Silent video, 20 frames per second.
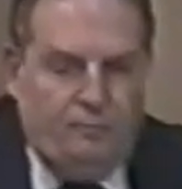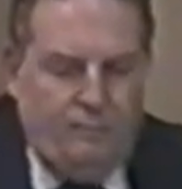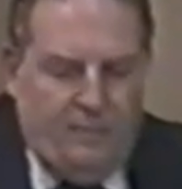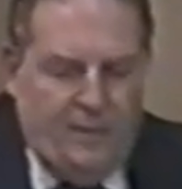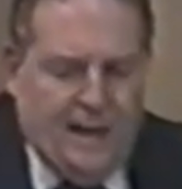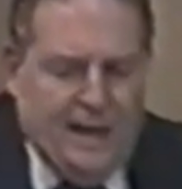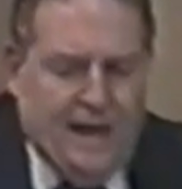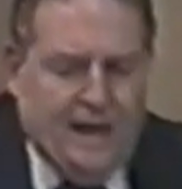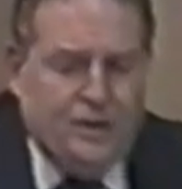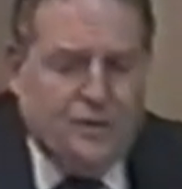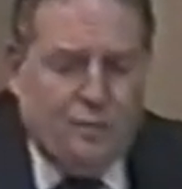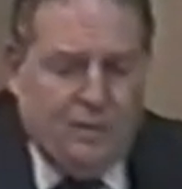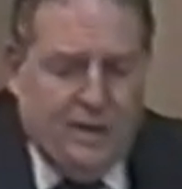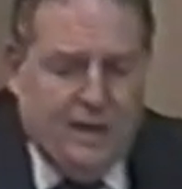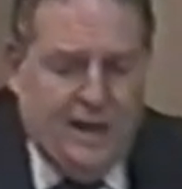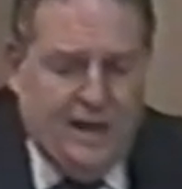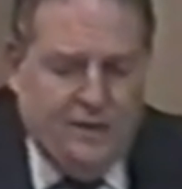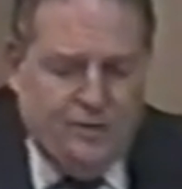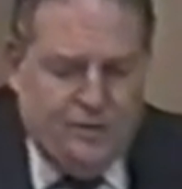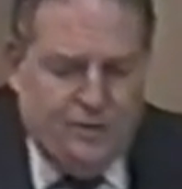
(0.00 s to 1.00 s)
X-ray
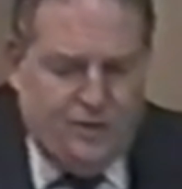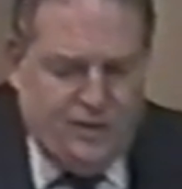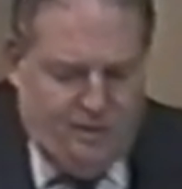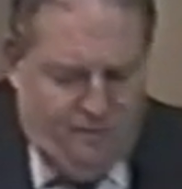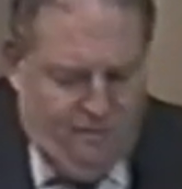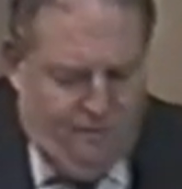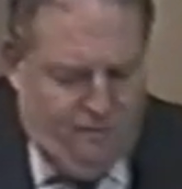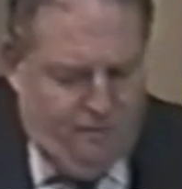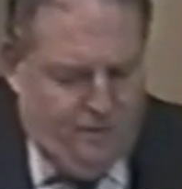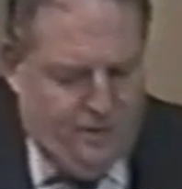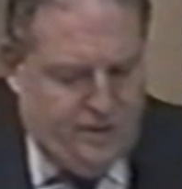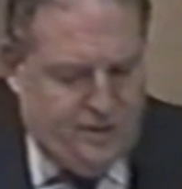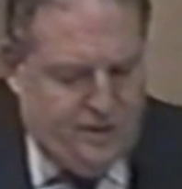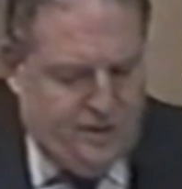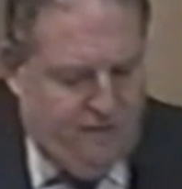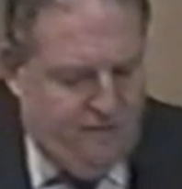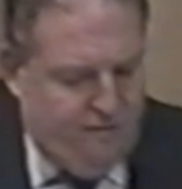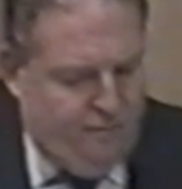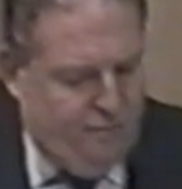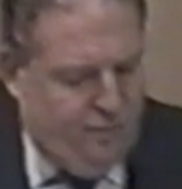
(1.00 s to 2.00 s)
lasers, some of which
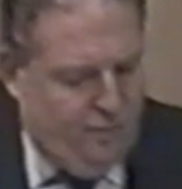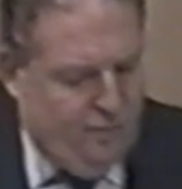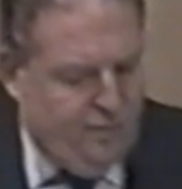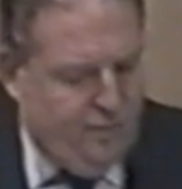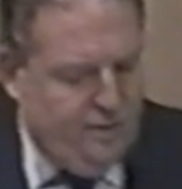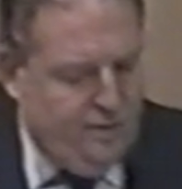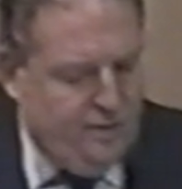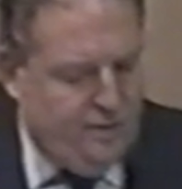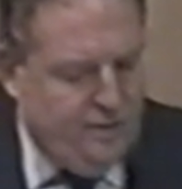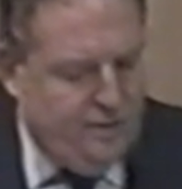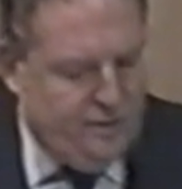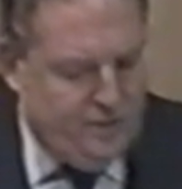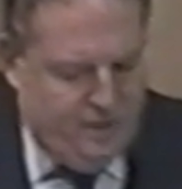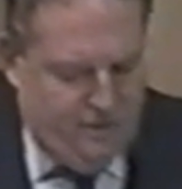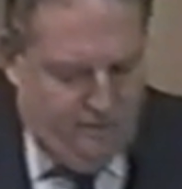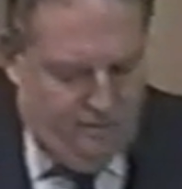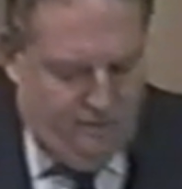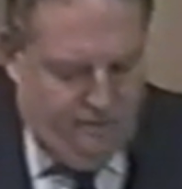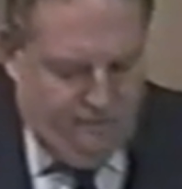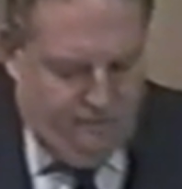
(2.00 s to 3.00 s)
have borne
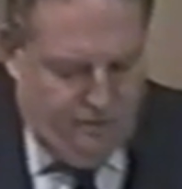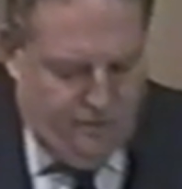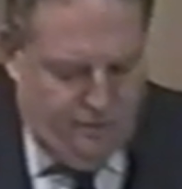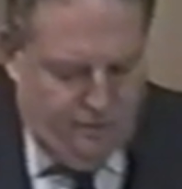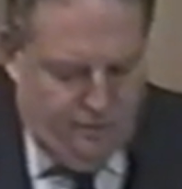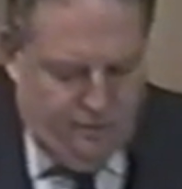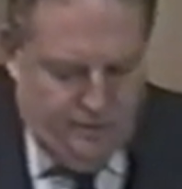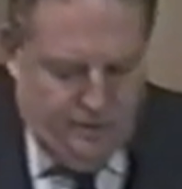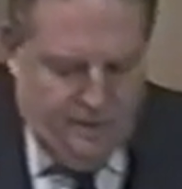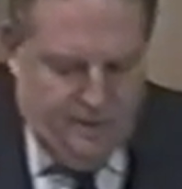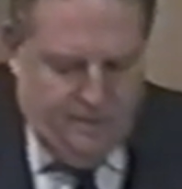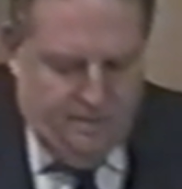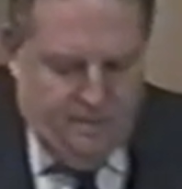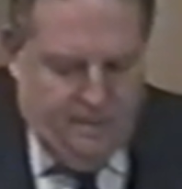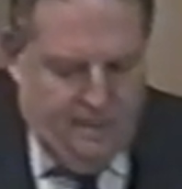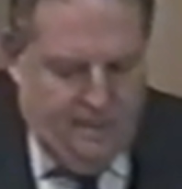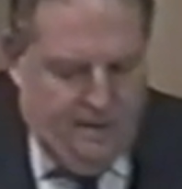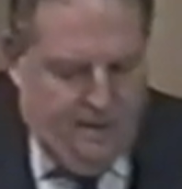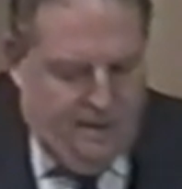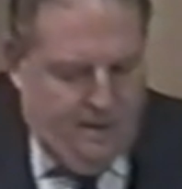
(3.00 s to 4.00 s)
considerable fruit.
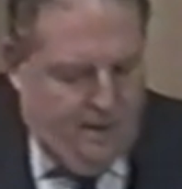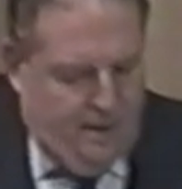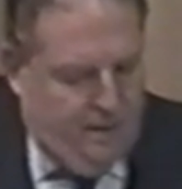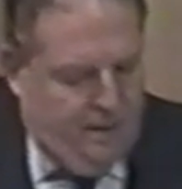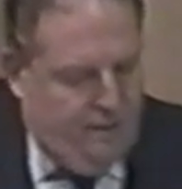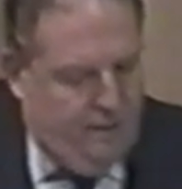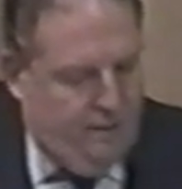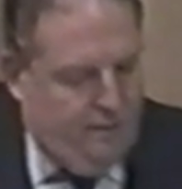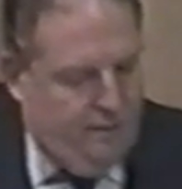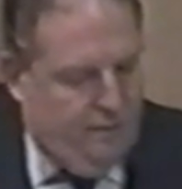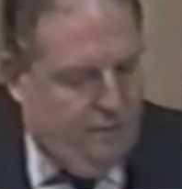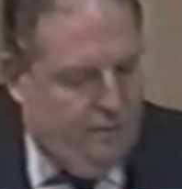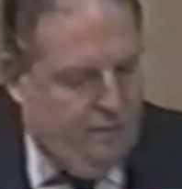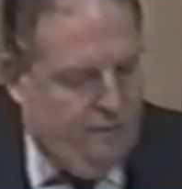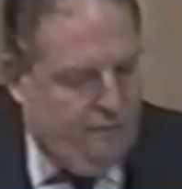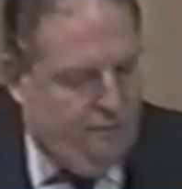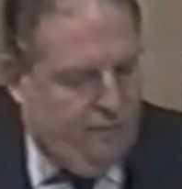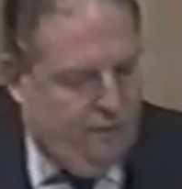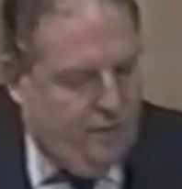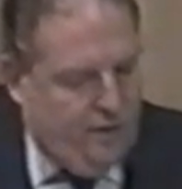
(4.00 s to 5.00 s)

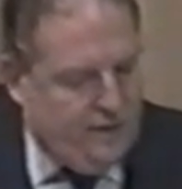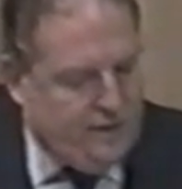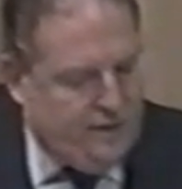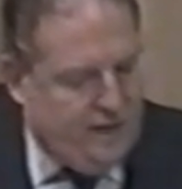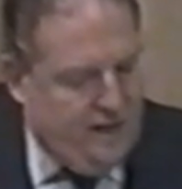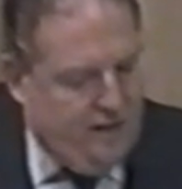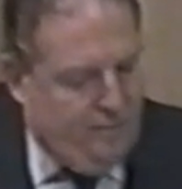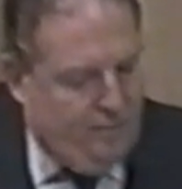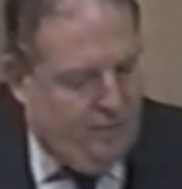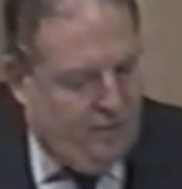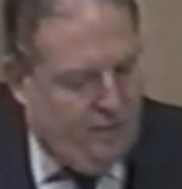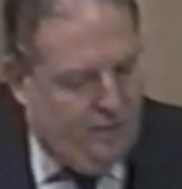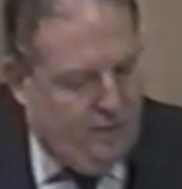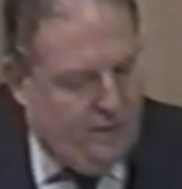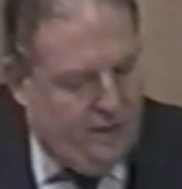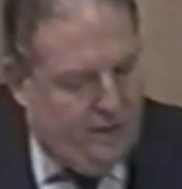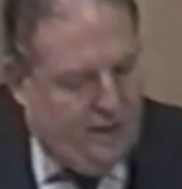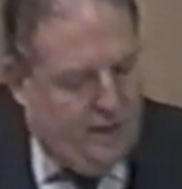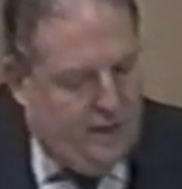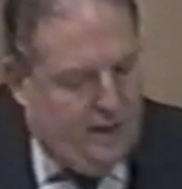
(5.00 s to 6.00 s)
For example,
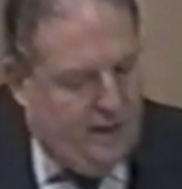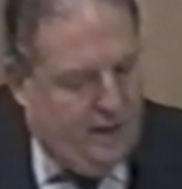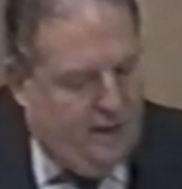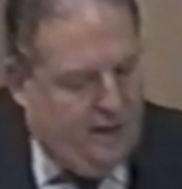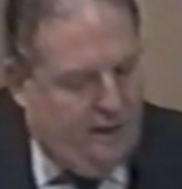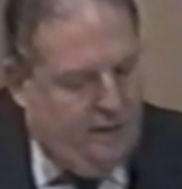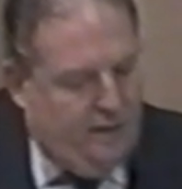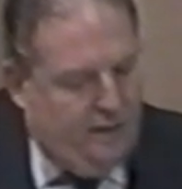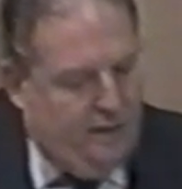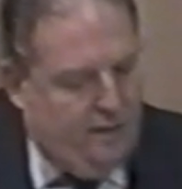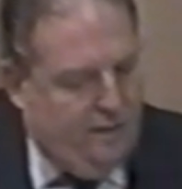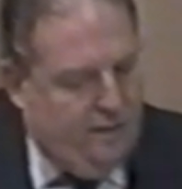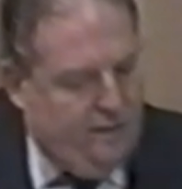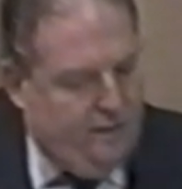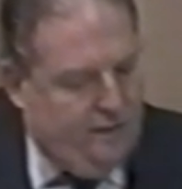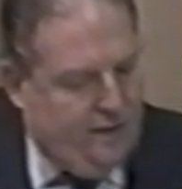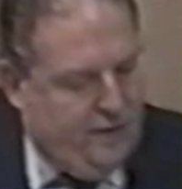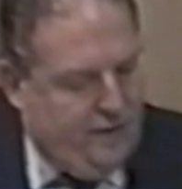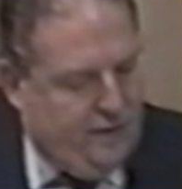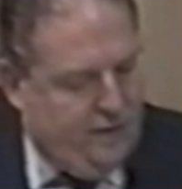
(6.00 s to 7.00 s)

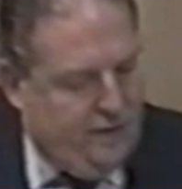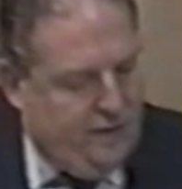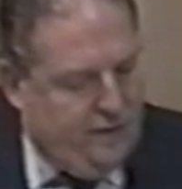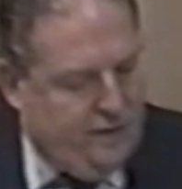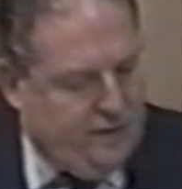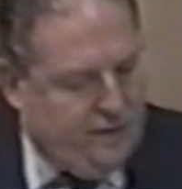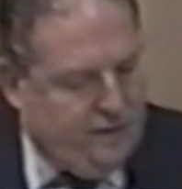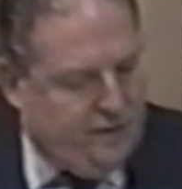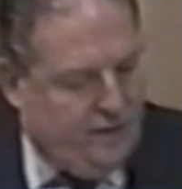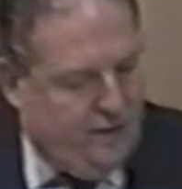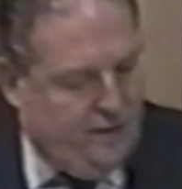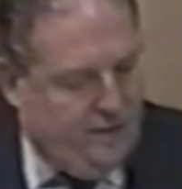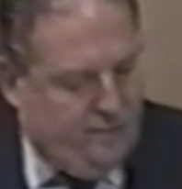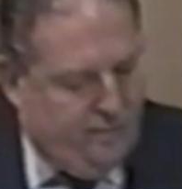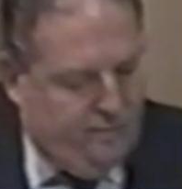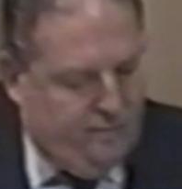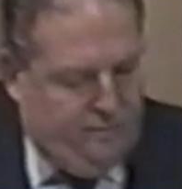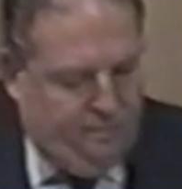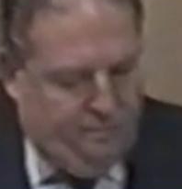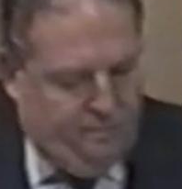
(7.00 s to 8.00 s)
there is
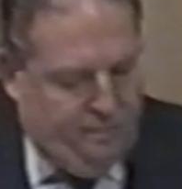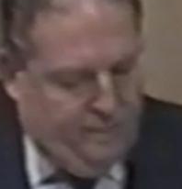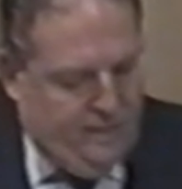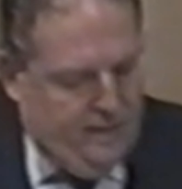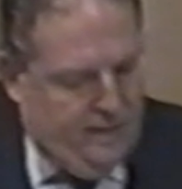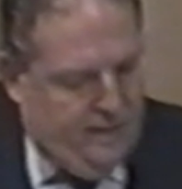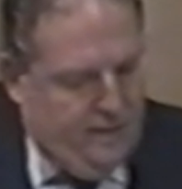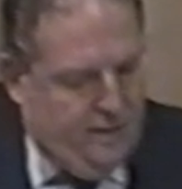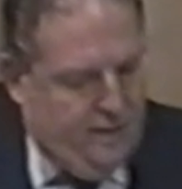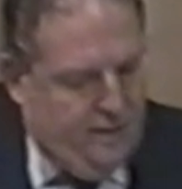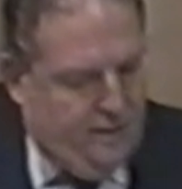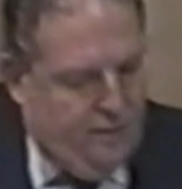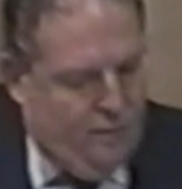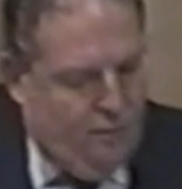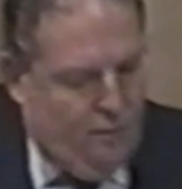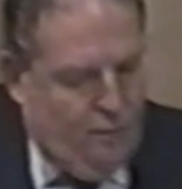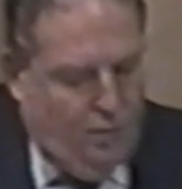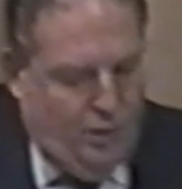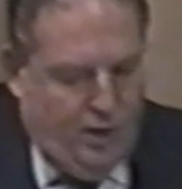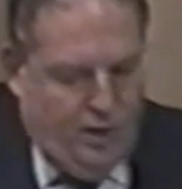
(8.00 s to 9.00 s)

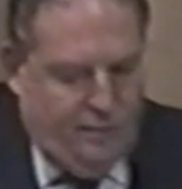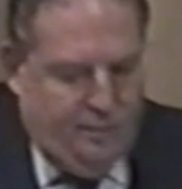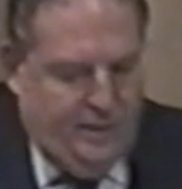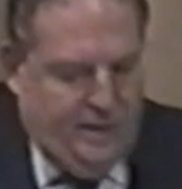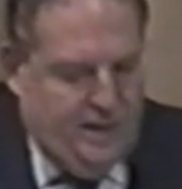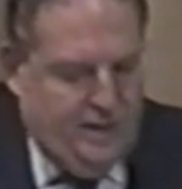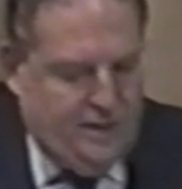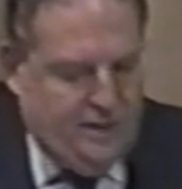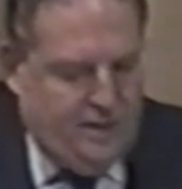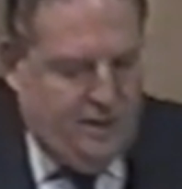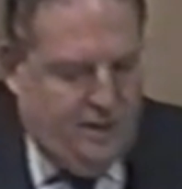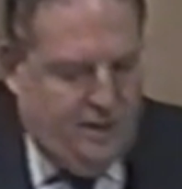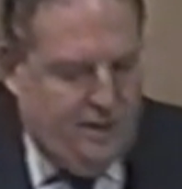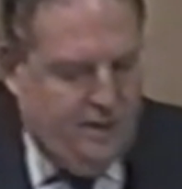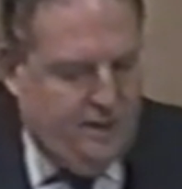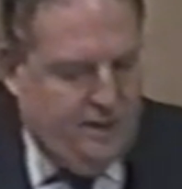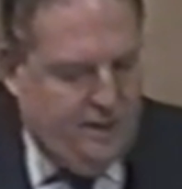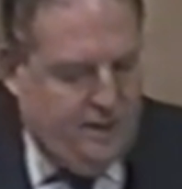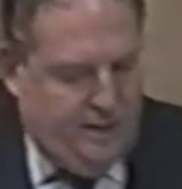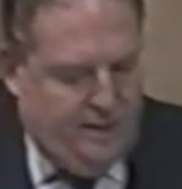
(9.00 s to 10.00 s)
work being
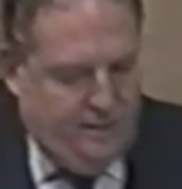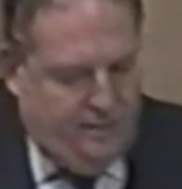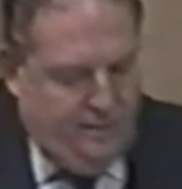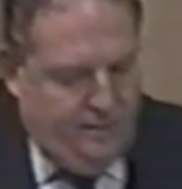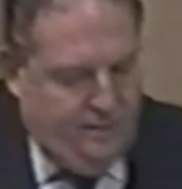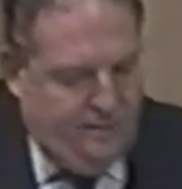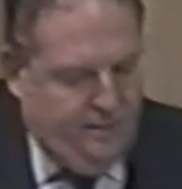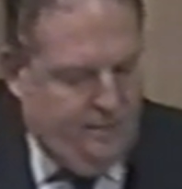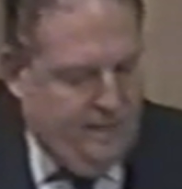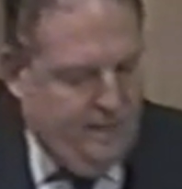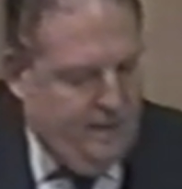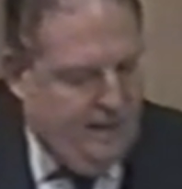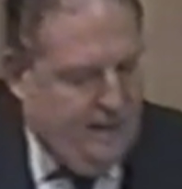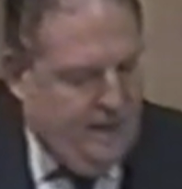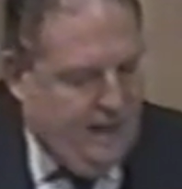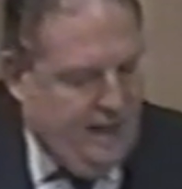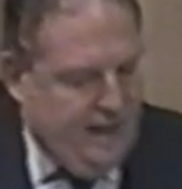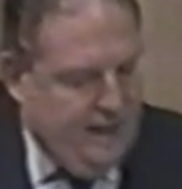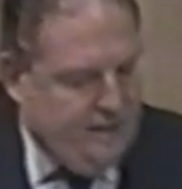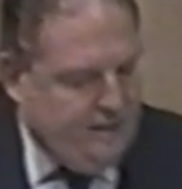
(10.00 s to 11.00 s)
done
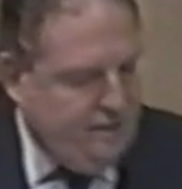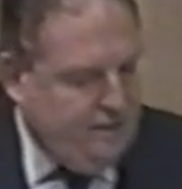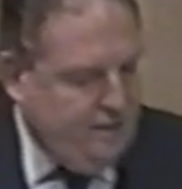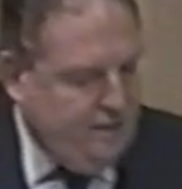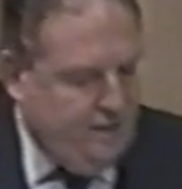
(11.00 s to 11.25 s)
at